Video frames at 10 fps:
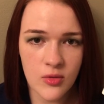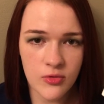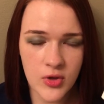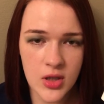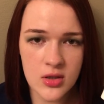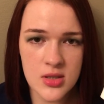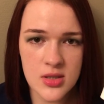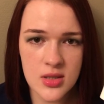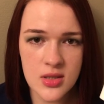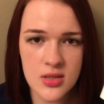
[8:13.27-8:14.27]

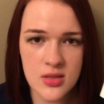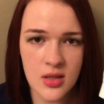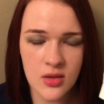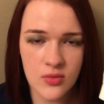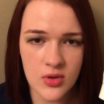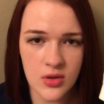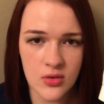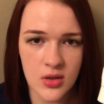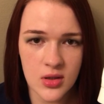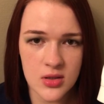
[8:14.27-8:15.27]
fragrances and with
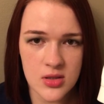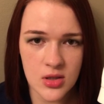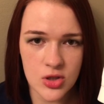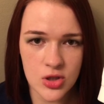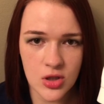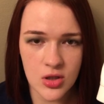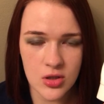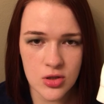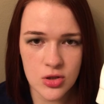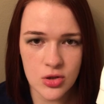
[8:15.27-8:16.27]
ingredients that
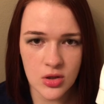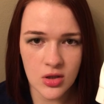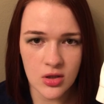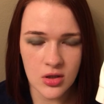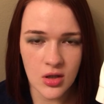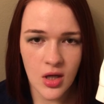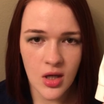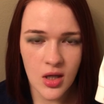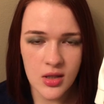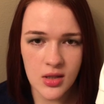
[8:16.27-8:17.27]
shouldn't trigger
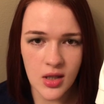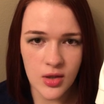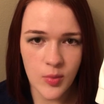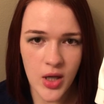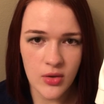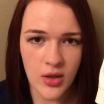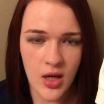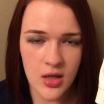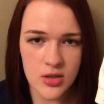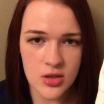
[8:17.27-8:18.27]
any kind of bad
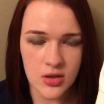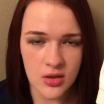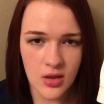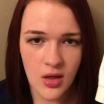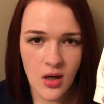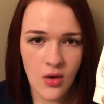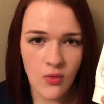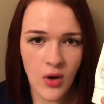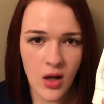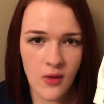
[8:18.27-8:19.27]
reaction.
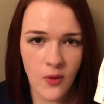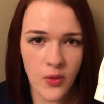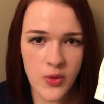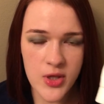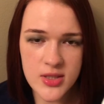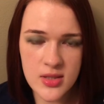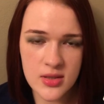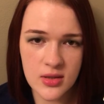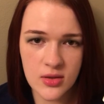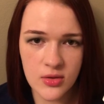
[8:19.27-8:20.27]
While this
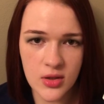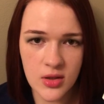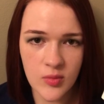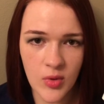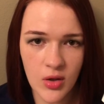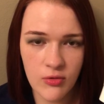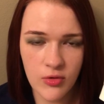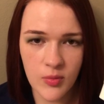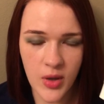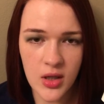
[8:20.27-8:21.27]
sun cream
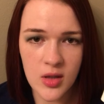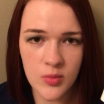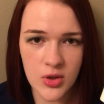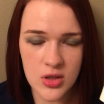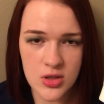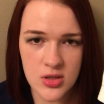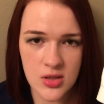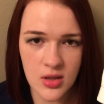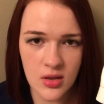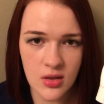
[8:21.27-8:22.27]
for my combination
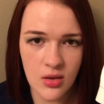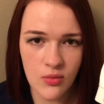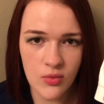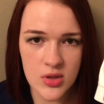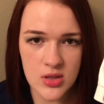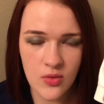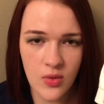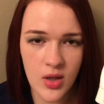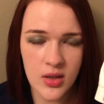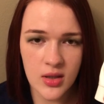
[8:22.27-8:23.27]
skin was
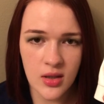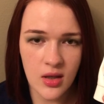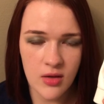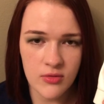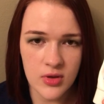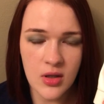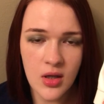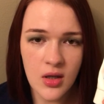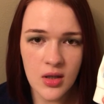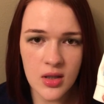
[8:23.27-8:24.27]
quite heavy,
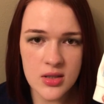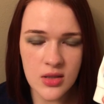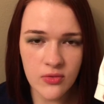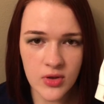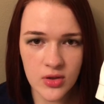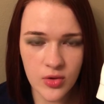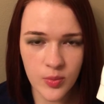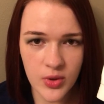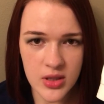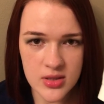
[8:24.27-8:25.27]
it definitely
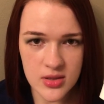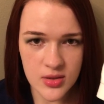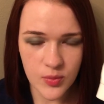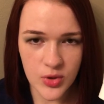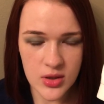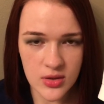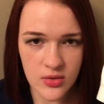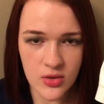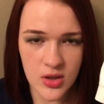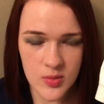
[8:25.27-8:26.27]
replaces completely the
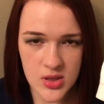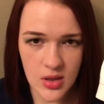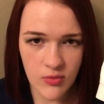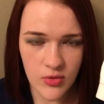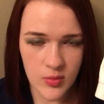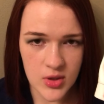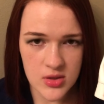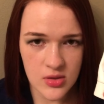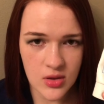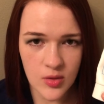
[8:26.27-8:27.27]
cream step for me.
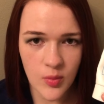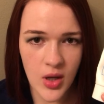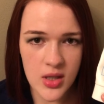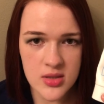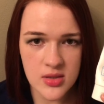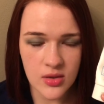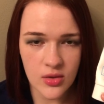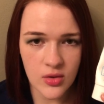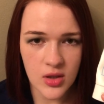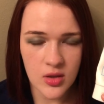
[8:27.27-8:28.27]
So it combines the
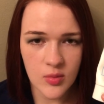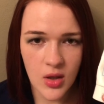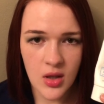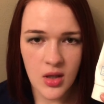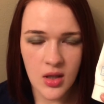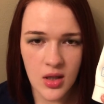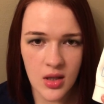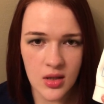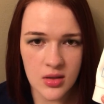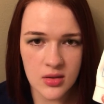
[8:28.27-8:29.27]
cream
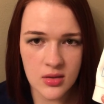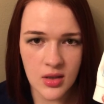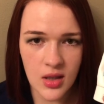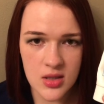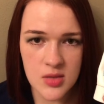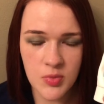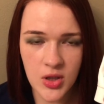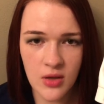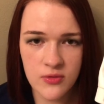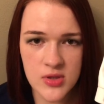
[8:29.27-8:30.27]
and the
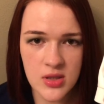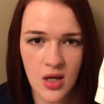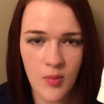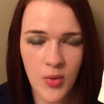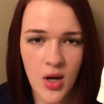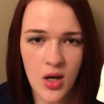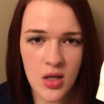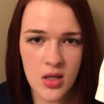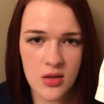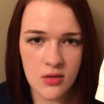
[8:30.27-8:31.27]
SPF step.
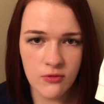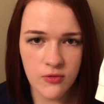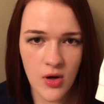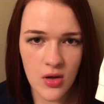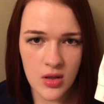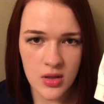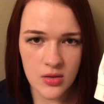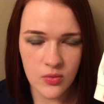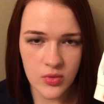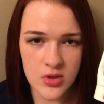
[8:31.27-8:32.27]
In the fall
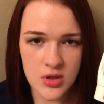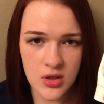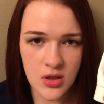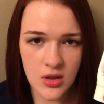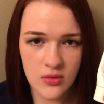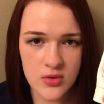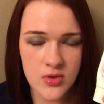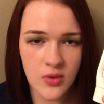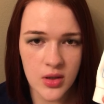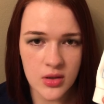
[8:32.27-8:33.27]
and winter, it was
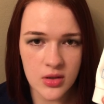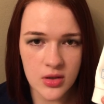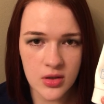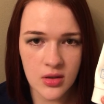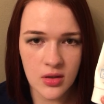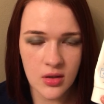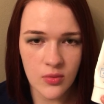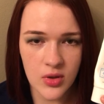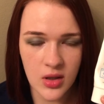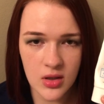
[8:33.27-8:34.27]
quite good.
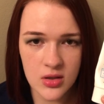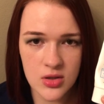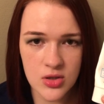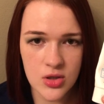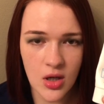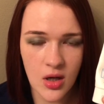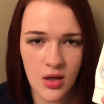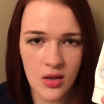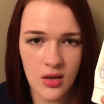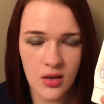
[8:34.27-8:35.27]
When the air is
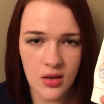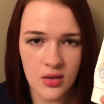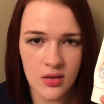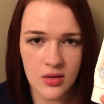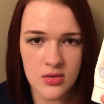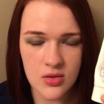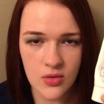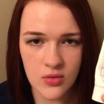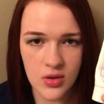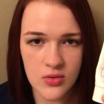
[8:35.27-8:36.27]
dry and it's
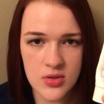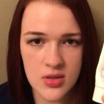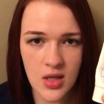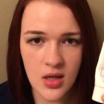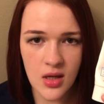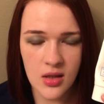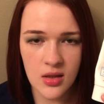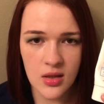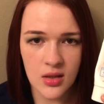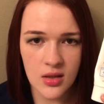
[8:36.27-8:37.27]
cold
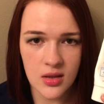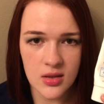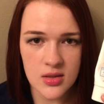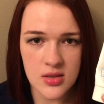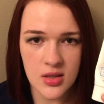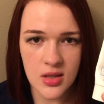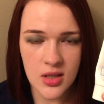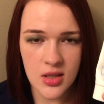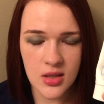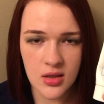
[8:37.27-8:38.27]
outside, it is
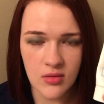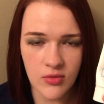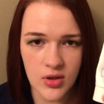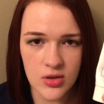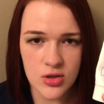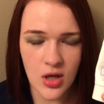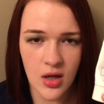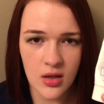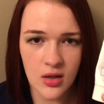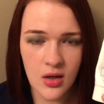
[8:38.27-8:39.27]
heated and very
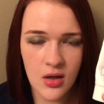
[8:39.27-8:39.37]
dry